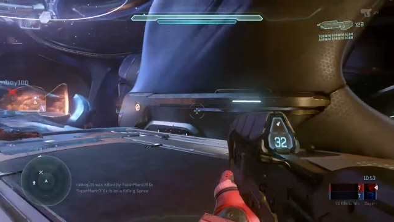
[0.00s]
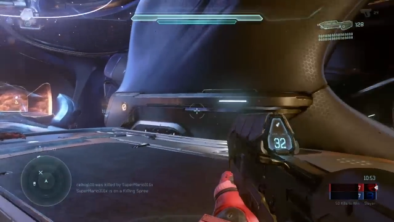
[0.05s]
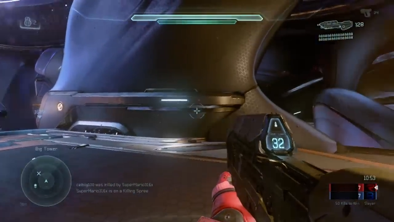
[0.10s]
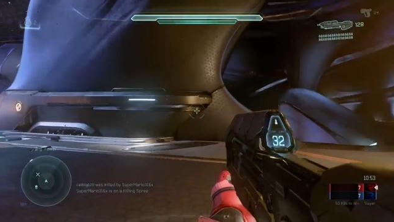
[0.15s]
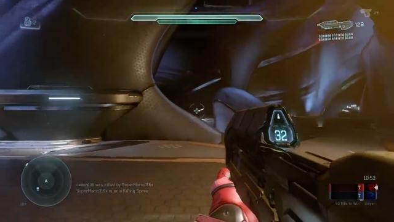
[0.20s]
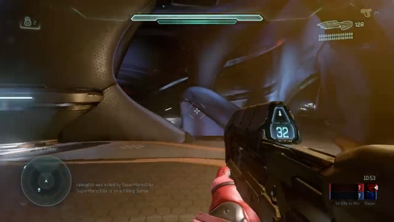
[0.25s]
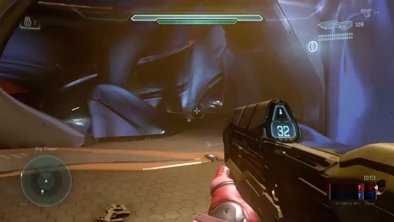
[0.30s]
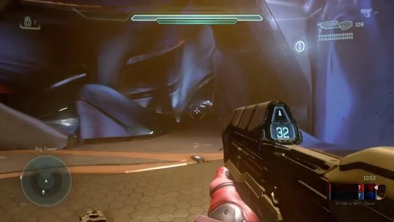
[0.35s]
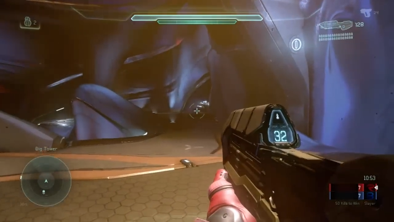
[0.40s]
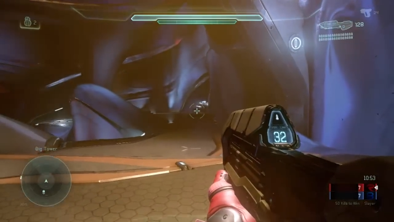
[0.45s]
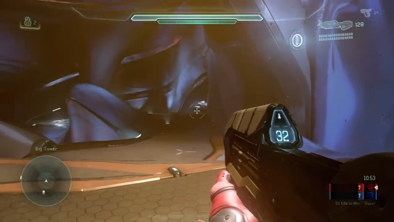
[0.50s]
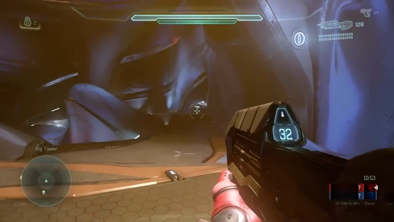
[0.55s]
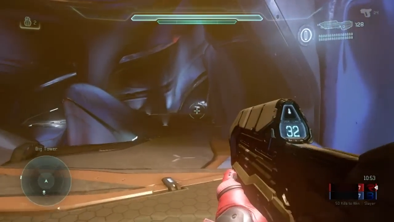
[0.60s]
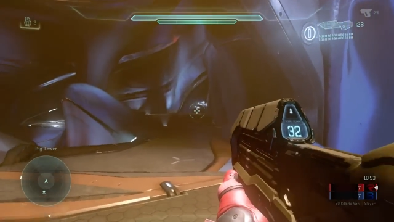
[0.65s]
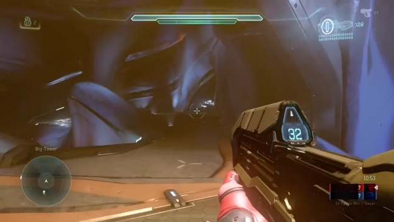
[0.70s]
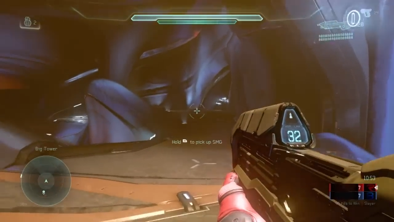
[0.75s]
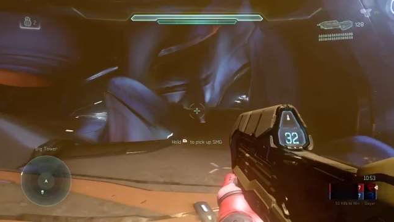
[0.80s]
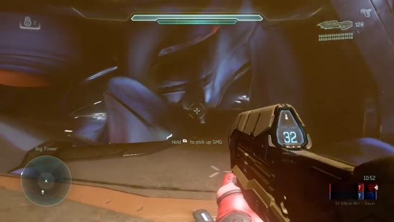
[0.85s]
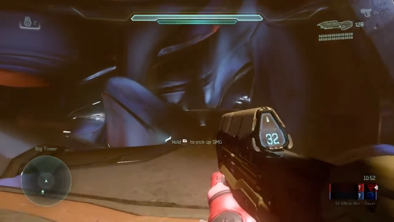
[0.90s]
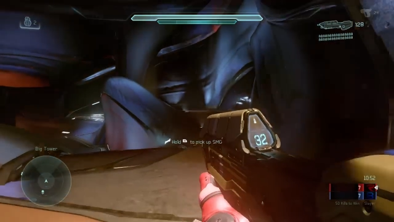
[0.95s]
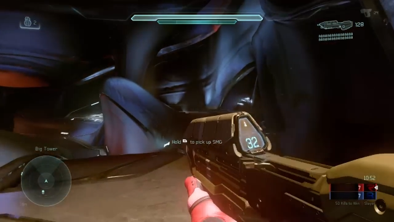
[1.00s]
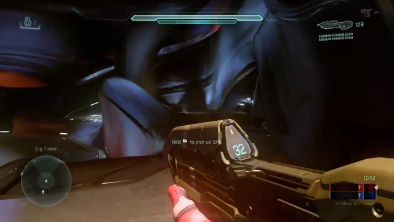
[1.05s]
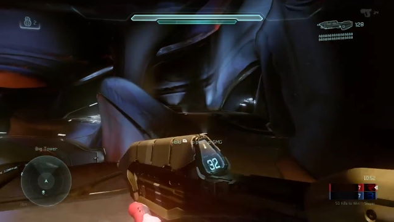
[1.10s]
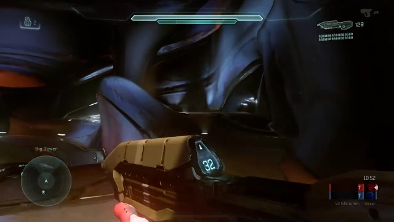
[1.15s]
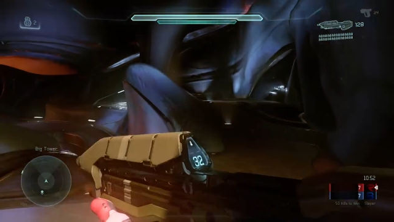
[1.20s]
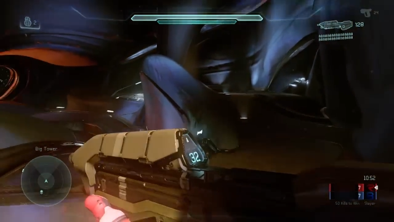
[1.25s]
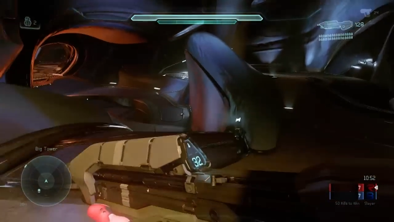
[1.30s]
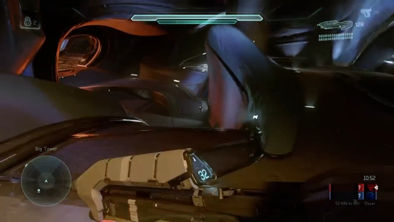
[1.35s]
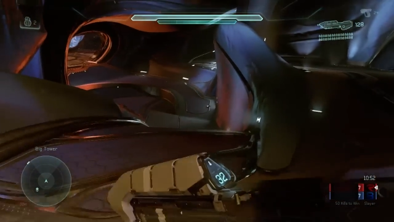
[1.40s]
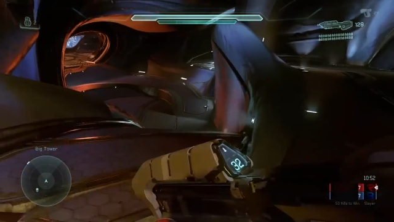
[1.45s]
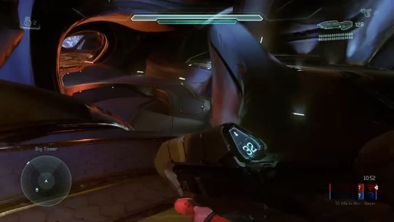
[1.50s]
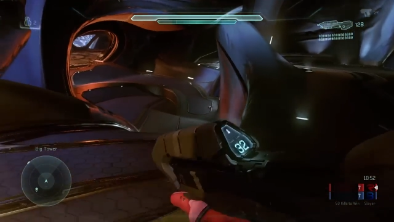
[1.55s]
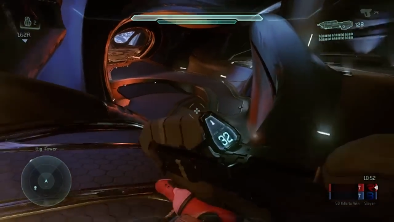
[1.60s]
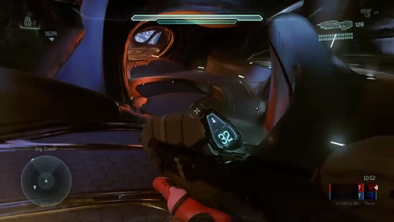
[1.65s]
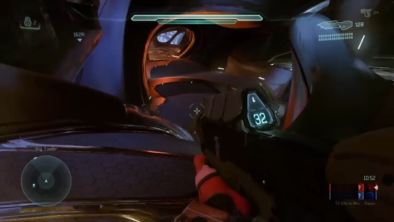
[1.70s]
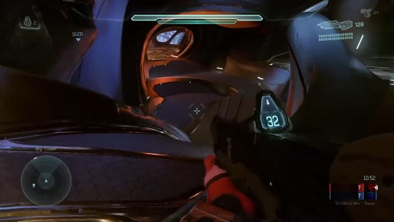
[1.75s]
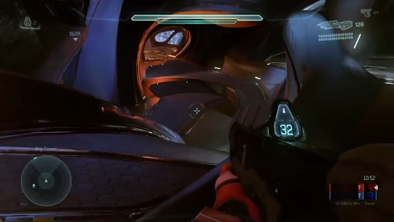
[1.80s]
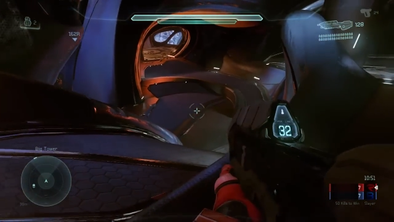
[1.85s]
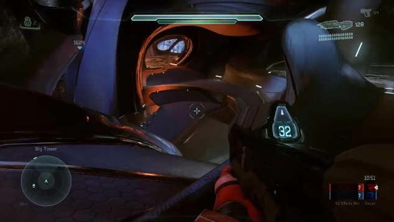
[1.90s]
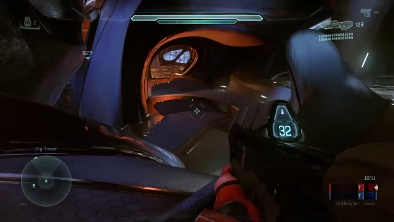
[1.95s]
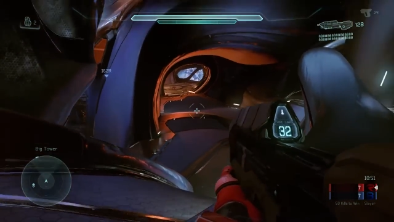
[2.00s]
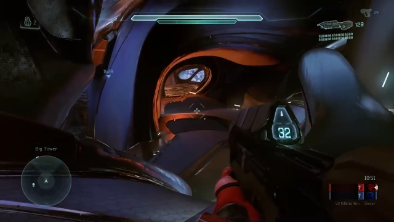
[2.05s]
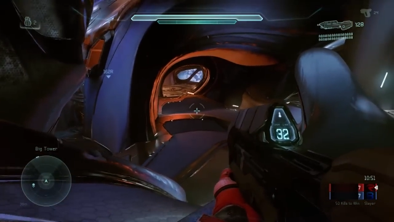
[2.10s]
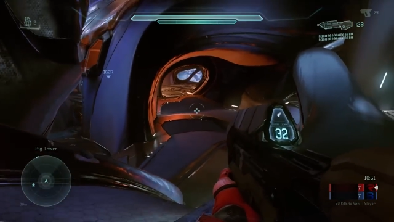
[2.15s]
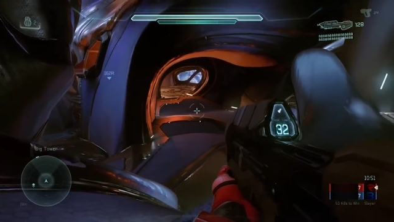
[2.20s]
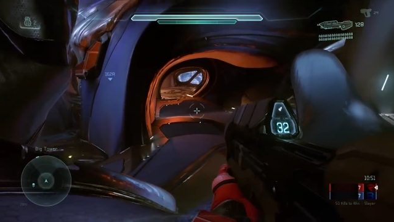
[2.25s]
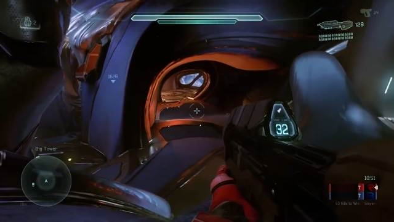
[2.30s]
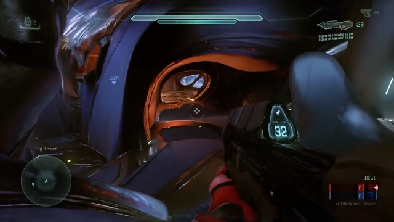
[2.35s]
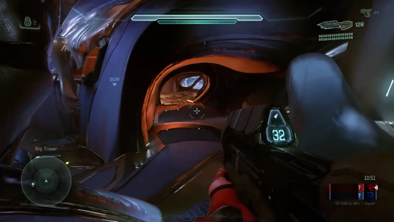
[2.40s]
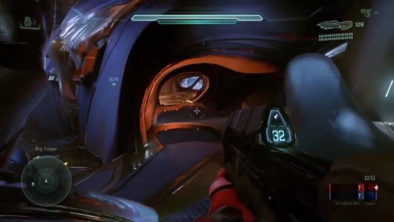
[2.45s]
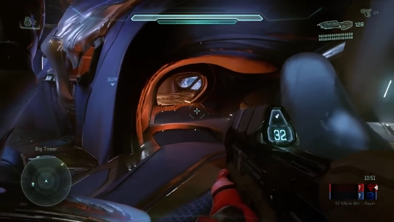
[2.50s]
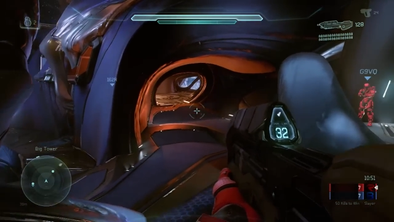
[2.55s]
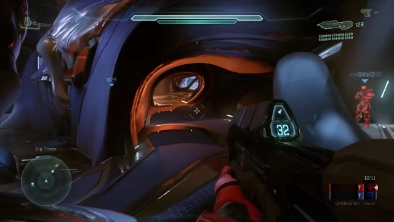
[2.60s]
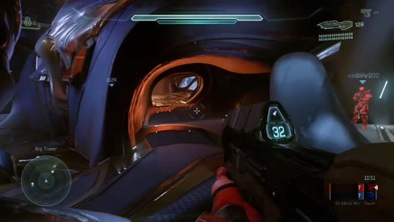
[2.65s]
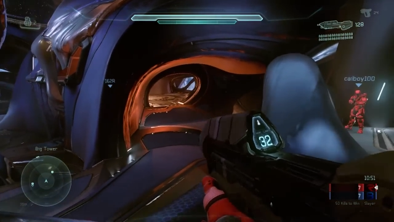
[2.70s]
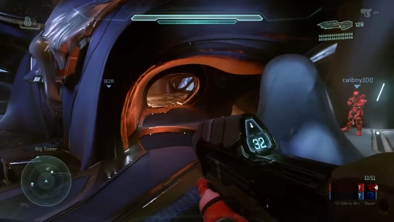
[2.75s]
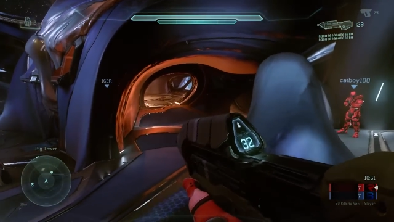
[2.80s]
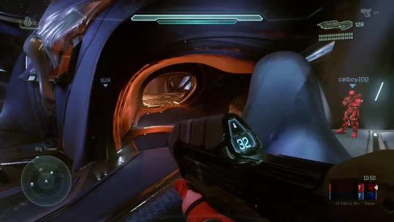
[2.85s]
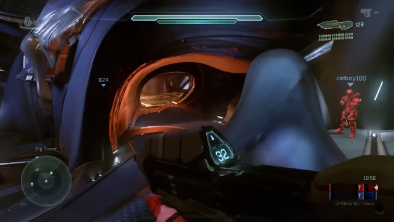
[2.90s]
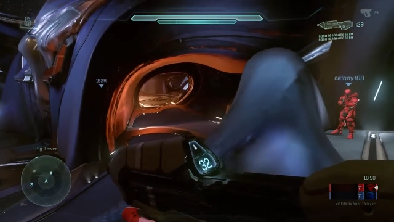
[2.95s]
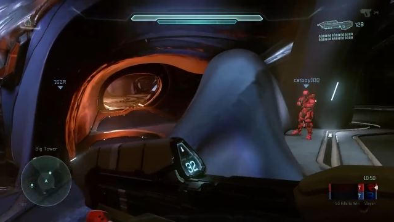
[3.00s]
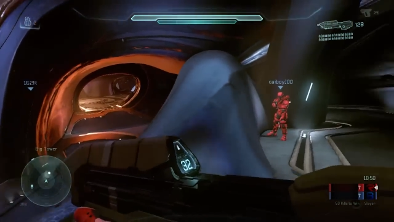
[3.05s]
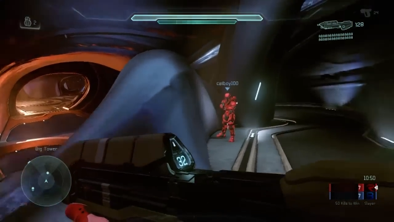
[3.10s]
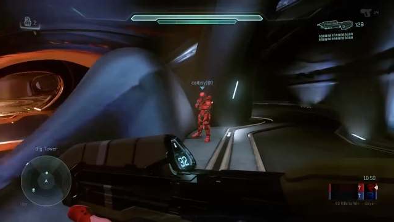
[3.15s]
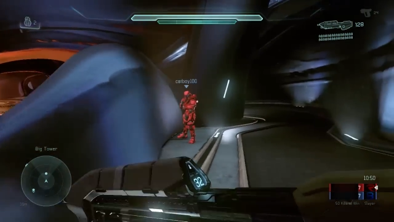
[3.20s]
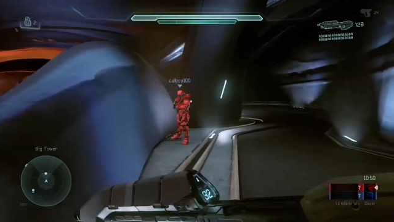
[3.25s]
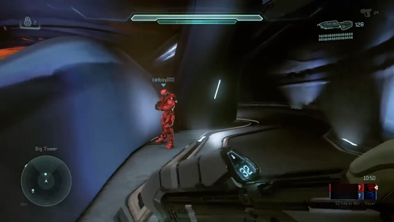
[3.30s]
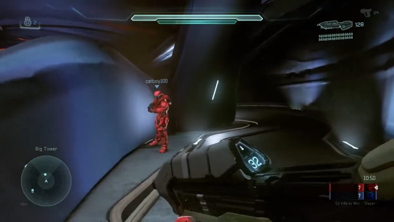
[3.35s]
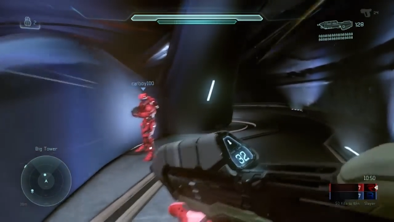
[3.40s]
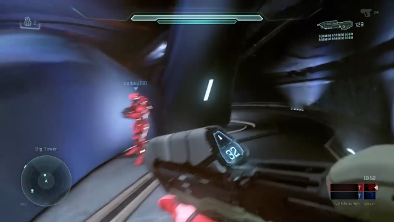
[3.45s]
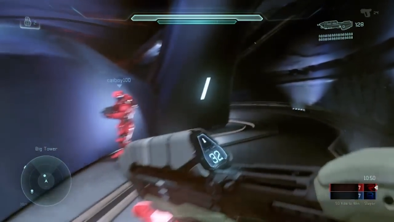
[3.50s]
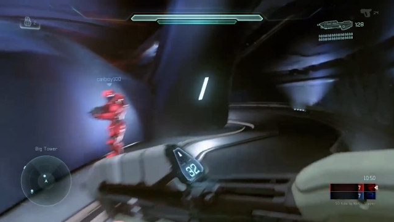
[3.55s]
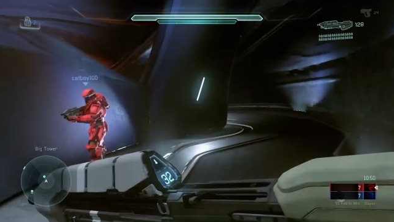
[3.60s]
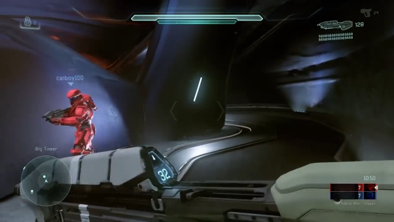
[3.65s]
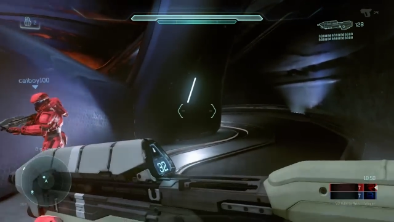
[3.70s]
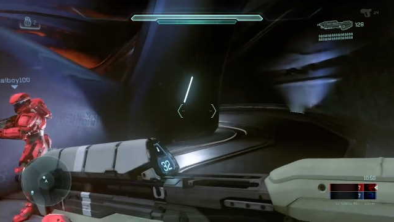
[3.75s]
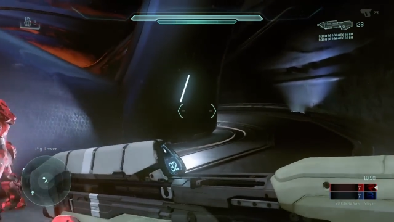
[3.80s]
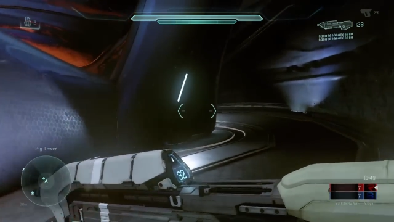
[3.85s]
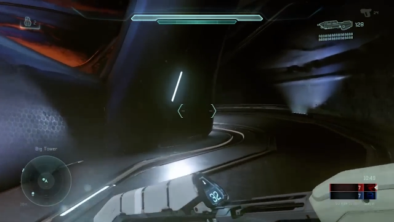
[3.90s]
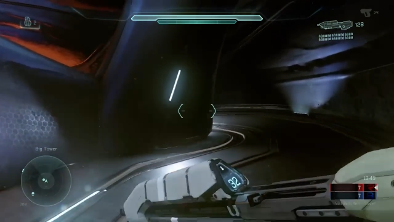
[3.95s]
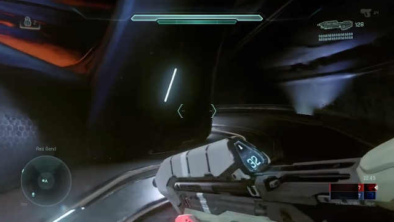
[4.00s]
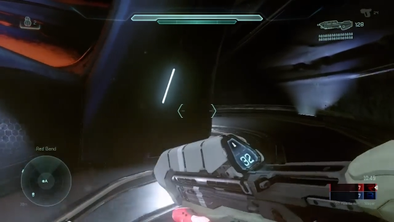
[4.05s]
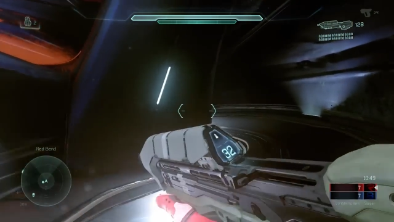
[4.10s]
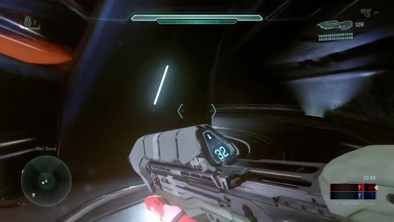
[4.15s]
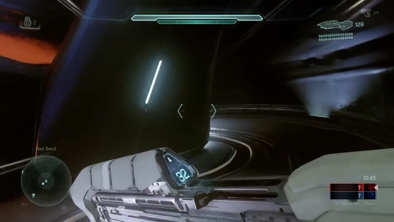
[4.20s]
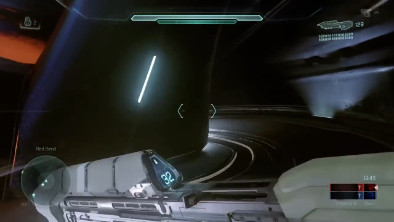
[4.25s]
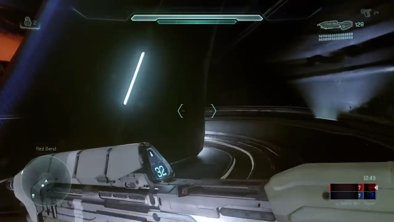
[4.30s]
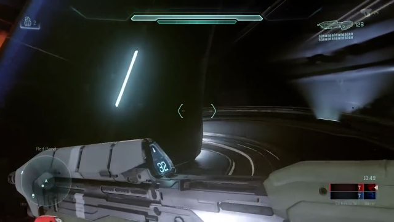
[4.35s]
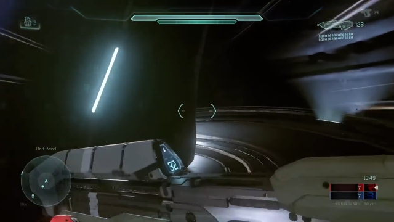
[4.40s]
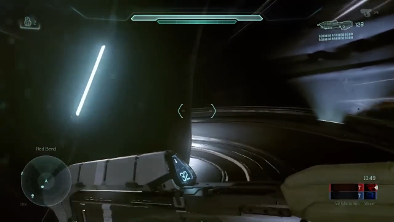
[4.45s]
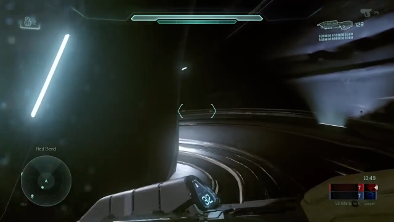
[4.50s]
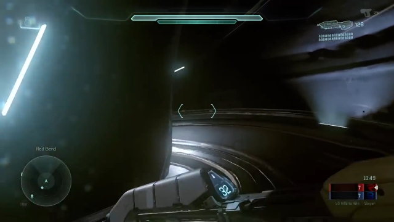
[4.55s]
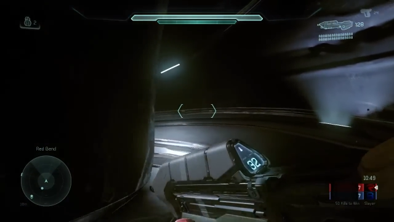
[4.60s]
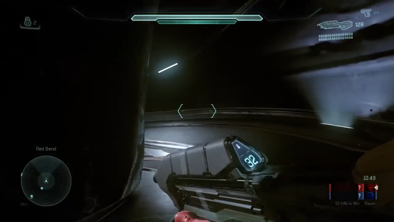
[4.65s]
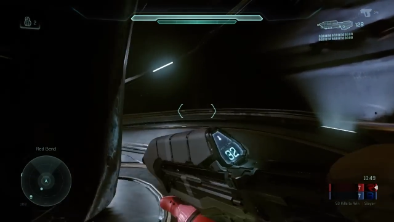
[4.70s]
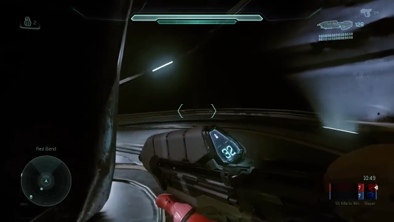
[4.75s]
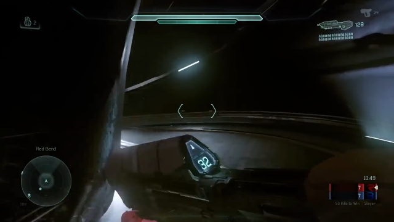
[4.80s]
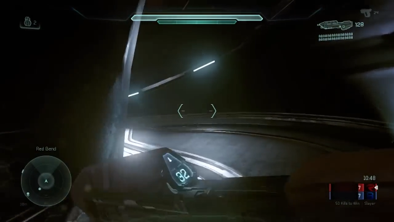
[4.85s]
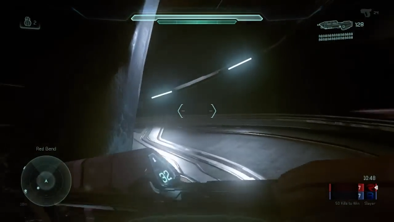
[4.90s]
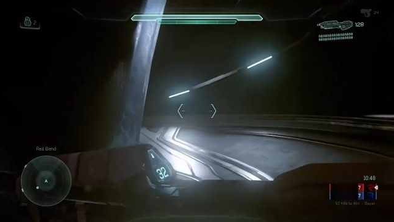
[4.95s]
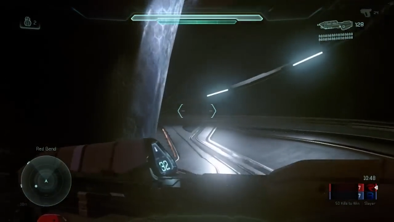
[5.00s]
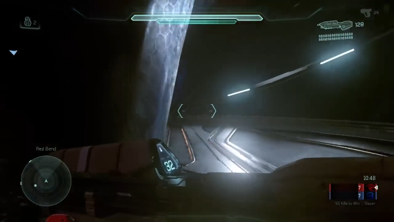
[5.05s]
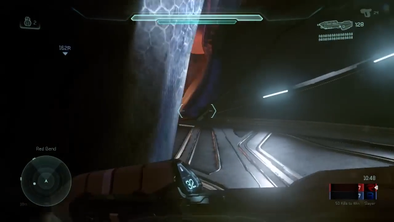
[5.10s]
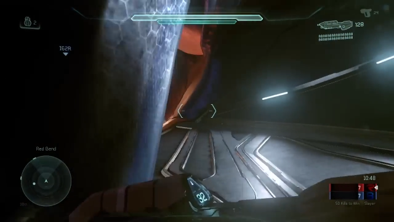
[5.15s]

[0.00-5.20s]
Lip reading: [unreadable: no face in view]